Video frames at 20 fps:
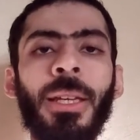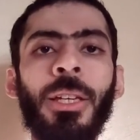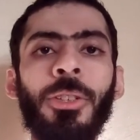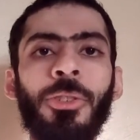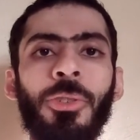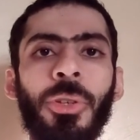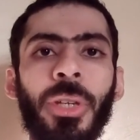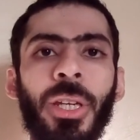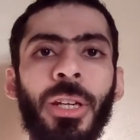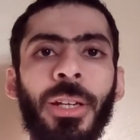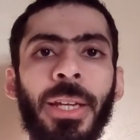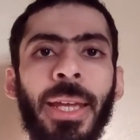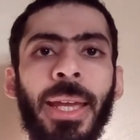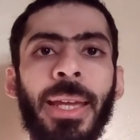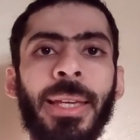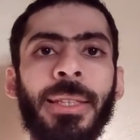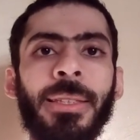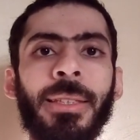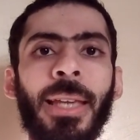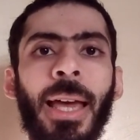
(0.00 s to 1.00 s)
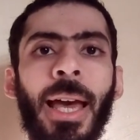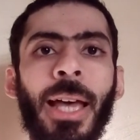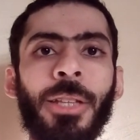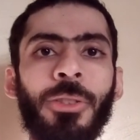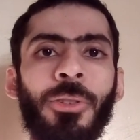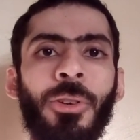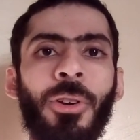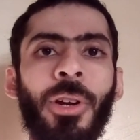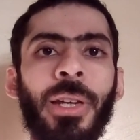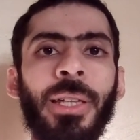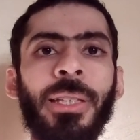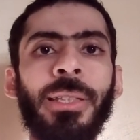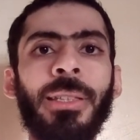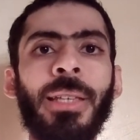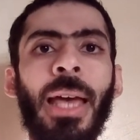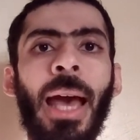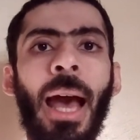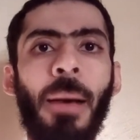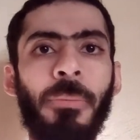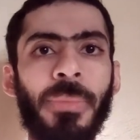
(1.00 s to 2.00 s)
to create Android
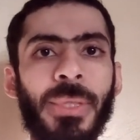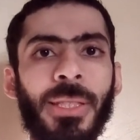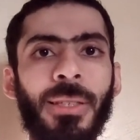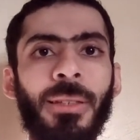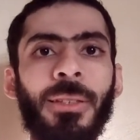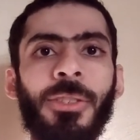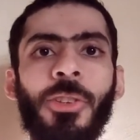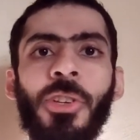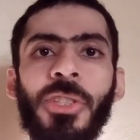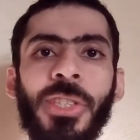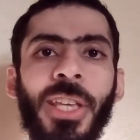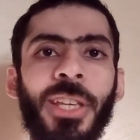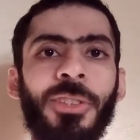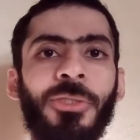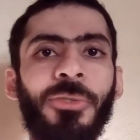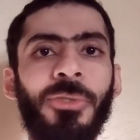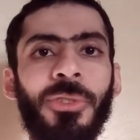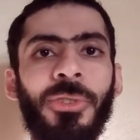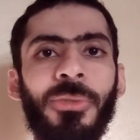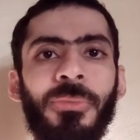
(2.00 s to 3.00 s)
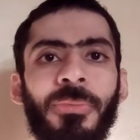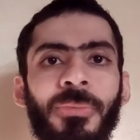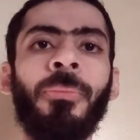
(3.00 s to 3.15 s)
apps. So stay tuned.